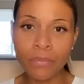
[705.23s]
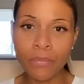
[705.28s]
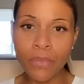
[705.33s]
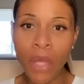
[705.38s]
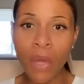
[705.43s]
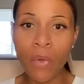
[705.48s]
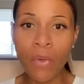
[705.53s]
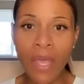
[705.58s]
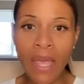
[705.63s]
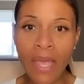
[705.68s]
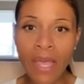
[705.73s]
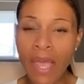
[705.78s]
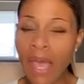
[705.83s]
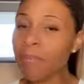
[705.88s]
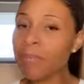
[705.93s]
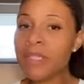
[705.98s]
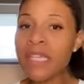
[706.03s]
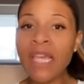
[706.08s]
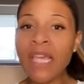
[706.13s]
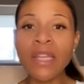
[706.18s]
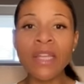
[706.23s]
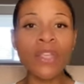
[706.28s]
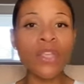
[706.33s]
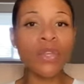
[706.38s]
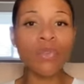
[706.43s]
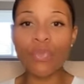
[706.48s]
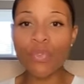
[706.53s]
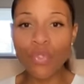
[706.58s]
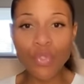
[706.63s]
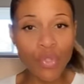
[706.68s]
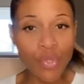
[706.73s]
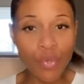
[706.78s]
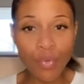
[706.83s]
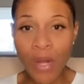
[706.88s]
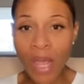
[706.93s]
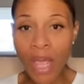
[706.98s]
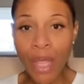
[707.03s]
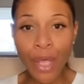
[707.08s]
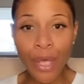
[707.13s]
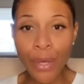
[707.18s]
Okay, I'm telling you, do
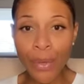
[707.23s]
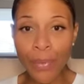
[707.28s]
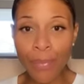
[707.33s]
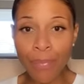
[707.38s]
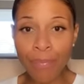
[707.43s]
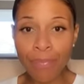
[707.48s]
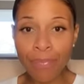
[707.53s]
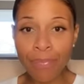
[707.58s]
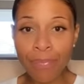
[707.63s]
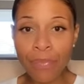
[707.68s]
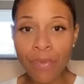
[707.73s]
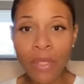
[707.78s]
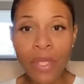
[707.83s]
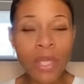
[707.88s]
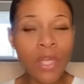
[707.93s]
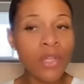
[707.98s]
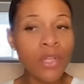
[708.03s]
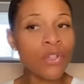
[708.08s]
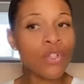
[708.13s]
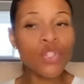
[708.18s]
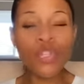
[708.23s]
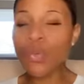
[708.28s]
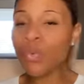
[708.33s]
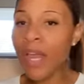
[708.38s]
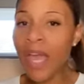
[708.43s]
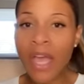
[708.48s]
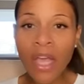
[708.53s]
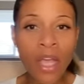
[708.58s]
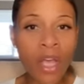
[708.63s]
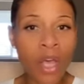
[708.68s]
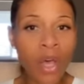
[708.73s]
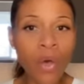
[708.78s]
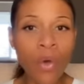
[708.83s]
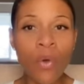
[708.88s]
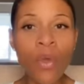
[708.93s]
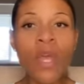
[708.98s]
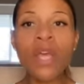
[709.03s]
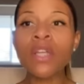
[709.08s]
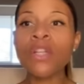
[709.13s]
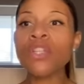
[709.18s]
not go. Do not
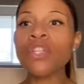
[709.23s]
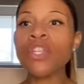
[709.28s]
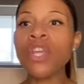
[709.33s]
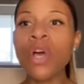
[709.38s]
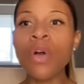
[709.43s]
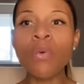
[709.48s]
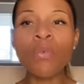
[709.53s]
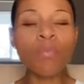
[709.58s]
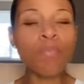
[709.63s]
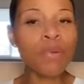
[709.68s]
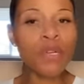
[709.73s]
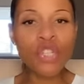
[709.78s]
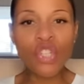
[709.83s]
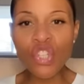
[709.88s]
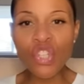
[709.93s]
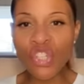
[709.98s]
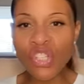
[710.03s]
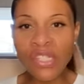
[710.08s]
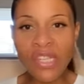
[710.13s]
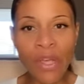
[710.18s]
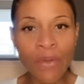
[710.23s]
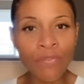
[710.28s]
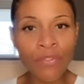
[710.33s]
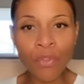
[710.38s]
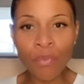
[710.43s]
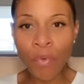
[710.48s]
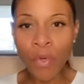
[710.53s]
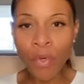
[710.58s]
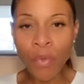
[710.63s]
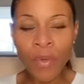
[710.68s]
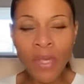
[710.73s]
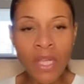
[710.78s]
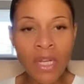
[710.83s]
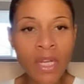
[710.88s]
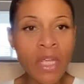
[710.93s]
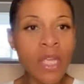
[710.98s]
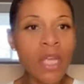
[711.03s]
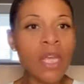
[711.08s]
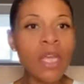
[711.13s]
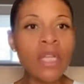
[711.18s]
go. Don't put yourself through
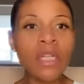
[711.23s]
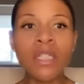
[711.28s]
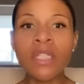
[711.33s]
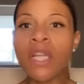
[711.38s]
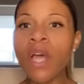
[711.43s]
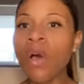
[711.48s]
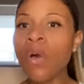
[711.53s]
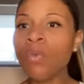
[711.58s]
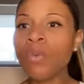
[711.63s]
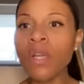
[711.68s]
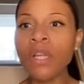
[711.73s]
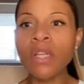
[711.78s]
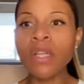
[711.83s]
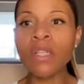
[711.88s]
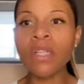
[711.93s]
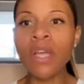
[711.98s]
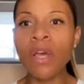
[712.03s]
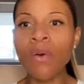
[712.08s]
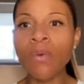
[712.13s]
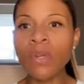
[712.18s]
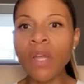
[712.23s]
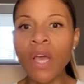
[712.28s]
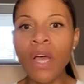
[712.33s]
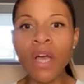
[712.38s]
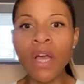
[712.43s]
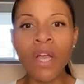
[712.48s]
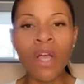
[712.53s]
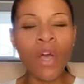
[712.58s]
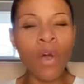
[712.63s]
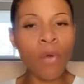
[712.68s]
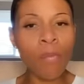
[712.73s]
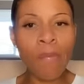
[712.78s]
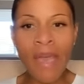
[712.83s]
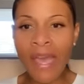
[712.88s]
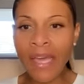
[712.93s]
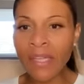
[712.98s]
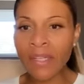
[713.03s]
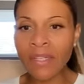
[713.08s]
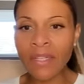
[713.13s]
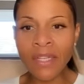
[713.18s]
it. Don't go
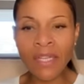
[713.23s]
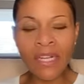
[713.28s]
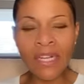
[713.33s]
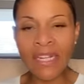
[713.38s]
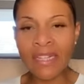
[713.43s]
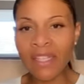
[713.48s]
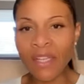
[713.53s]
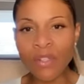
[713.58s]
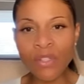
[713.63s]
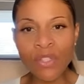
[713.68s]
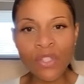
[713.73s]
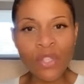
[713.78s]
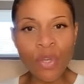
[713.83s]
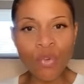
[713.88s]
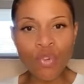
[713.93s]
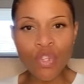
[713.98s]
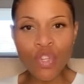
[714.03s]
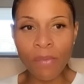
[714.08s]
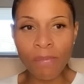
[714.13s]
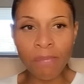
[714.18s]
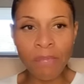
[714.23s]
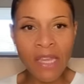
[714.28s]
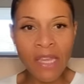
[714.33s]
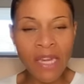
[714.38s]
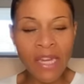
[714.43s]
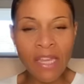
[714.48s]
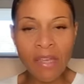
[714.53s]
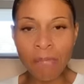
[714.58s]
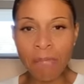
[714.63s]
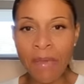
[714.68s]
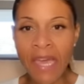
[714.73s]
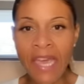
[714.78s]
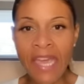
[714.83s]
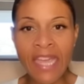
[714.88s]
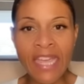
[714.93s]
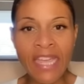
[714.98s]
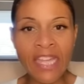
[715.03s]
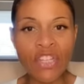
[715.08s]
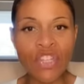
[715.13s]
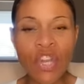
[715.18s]
back looking at their social media
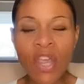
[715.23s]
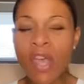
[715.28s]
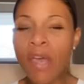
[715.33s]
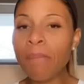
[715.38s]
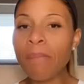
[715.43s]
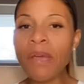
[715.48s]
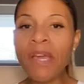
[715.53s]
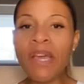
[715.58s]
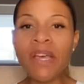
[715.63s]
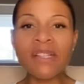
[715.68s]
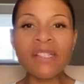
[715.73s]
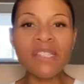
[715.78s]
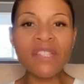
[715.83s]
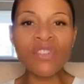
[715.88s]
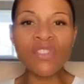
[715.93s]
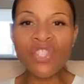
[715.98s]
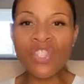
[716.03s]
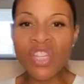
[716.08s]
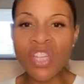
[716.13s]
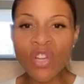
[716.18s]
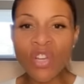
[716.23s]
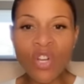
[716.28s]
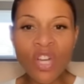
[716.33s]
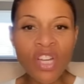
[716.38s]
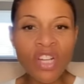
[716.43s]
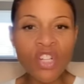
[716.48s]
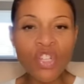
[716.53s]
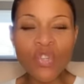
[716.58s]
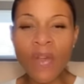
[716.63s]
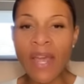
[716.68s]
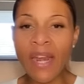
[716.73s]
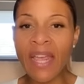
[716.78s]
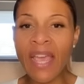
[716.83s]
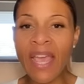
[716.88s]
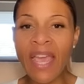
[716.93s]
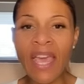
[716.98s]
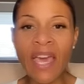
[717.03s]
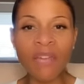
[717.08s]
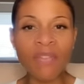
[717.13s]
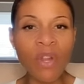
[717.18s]
page, because they're still going to try to
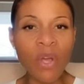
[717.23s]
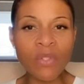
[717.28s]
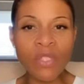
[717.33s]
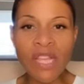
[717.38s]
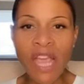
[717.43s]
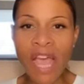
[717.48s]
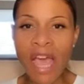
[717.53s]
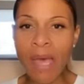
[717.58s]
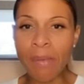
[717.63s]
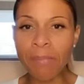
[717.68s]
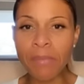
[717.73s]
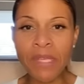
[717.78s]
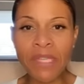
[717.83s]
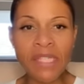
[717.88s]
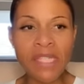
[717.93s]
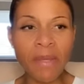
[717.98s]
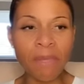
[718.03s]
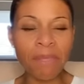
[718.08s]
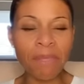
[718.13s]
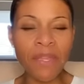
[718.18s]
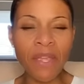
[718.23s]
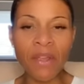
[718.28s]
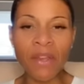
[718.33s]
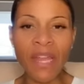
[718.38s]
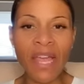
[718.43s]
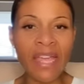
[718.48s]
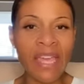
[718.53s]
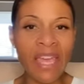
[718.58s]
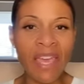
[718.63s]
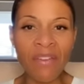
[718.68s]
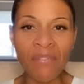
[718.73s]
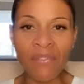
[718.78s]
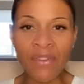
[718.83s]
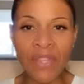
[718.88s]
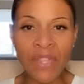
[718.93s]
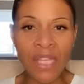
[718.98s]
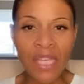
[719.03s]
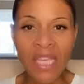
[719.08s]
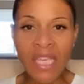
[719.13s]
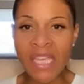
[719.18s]
have those optics up there like
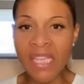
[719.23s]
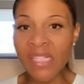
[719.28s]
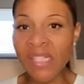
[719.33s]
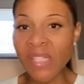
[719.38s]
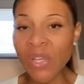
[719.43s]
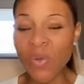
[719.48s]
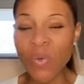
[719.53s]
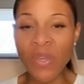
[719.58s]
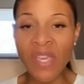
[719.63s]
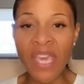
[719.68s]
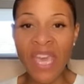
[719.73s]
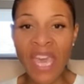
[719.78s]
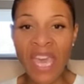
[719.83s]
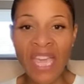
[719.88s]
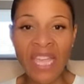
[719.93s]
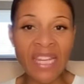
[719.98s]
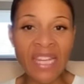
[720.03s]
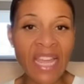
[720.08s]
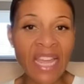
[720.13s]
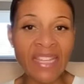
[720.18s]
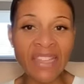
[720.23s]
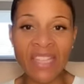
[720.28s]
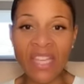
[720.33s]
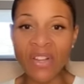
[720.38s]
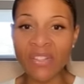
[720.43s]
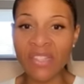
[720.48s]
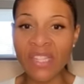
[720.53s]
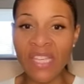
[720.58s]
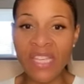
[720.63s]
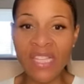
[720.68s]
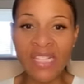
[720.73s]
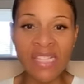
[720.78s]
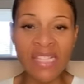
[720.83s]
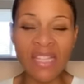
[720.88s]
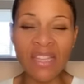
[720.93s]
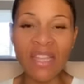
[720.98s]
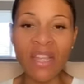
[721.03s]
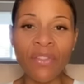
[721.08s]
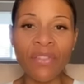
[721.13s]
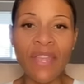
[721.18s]
everything is okay, like they're this
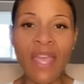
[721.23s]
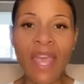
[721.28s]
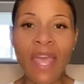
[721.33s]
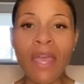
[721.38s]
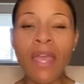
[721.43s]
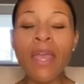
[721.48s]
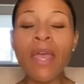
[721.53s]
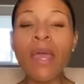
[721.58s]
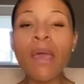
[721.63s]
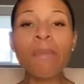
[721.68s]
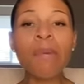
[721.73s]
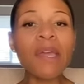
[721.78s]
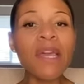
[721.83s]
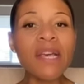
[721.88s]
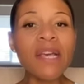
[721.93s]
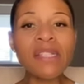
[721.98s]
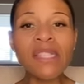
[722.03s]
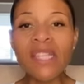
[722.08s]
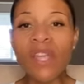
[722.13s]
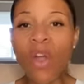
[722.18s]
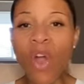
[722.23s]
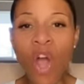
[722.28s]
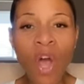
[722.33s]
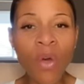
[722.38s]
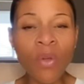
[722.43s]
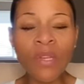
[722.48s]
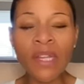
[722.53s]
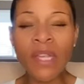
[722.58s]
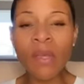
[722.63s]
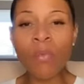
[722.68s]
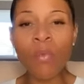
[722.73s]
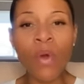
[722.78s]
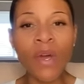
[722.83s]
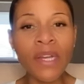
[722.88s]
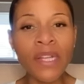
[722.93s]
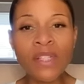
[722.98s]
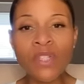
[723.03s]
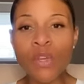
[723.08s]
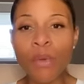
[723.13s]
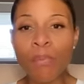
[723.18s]
and that, because they're only
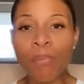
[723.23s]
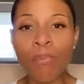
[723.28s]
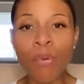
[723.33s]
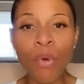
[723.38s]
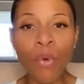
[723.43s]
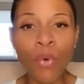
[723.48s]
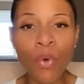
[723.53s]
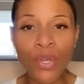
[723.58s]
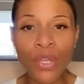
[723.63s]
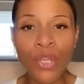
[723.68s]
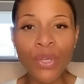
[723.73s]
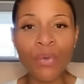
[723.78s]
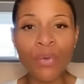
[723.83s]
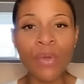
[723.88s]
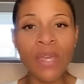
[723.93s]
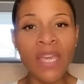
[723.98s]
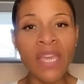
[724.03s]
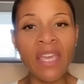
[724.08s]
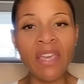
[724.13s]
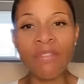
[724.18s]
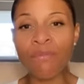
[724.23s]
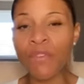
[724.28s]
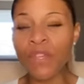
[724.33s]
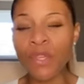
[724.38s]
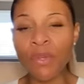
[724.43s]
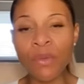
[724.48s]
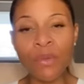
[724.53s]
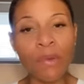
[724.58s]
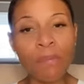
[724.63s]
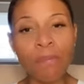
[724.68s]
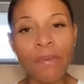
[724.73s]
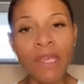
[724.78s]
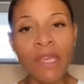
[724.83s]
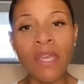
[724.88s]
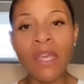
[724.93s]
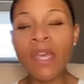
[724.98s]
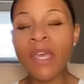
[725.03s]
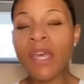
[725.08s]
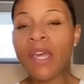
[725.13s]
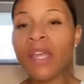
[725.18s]
wanting to pull you in for you to be
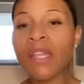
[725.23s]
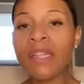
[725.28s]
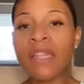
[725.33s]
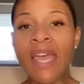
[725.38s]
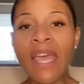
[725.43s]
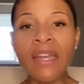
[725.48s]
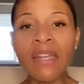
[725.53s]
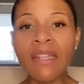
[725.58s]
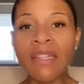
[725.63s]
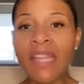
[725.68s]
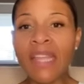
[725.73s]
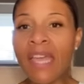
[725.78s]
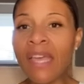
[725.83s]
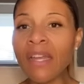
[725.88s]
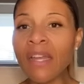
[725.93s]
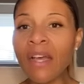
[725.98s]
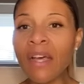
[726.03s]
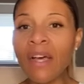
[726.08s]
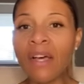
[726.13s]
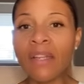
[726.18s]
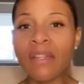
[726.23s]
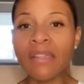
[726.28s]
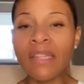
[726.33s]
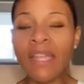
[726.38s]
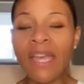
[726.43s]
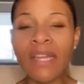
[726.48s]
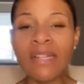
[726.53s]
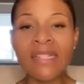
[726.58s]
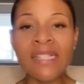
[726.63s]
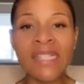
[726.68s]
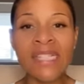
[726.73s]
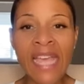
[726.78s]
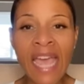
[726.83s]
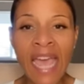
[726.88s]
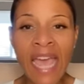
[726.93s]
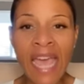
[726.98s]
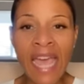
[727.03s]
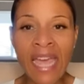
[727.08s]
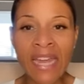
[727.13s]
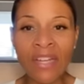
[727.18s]
that
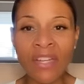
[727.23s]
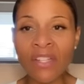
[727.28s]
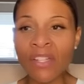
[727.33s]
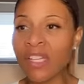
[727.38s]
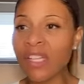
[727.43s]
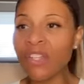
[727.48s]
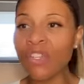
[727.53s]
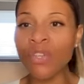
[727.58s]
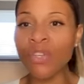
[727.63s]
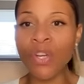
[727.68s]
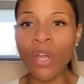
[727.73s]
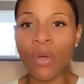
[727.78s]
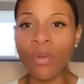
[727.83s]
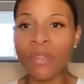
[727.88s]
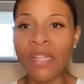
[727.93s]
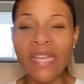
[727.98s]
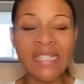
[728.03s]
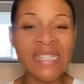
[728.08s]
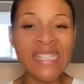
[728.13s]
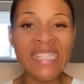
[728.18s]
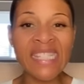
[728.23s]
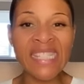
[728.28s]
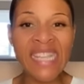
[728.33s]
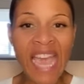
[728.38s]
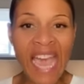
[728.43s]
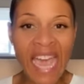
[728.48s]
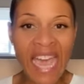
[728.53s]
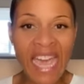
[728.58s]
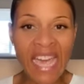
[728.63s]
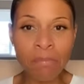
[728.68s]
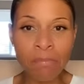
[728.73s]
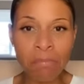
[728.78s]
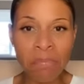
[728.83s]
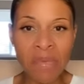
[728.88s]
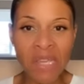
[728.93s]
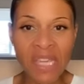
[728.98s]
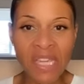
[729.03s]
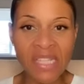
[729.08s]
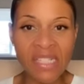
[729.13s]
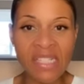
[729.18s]
side, you know, that side
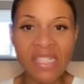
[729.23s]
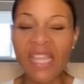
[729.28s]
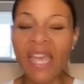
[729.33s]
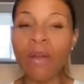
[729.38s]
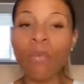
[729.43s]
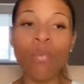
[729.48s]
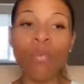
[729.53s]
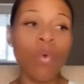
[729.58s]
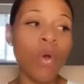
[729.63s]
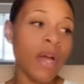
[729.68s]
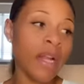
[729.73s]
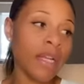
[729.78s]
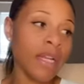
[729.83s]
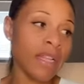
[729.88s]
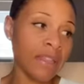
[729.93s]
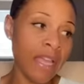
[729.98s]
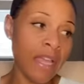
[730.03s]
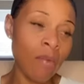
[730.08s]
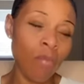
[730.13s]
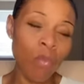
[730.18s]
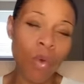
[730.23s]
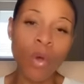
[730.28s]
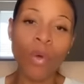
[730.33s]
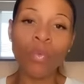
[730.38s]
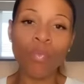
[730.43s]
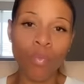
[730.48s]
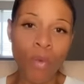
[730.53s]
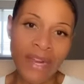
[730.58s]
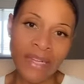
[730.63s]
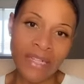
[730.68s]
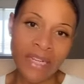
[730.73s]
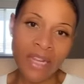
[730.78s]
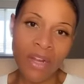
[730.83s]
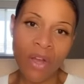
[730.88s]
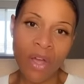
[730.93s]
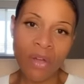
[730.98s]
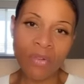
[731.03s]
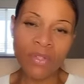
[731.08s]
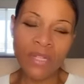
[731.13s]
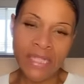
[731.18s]
piece, that one that they want right there
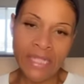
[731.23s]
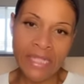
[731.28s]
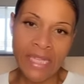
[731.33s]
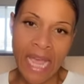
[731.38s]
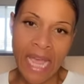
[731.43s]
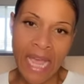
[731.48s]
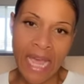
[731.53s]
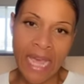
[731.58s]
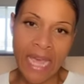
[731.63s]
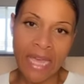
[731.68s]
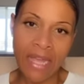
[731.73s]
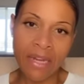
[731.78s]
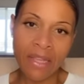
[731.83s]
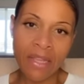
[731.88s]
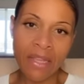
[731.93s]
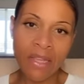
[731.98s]
on the side,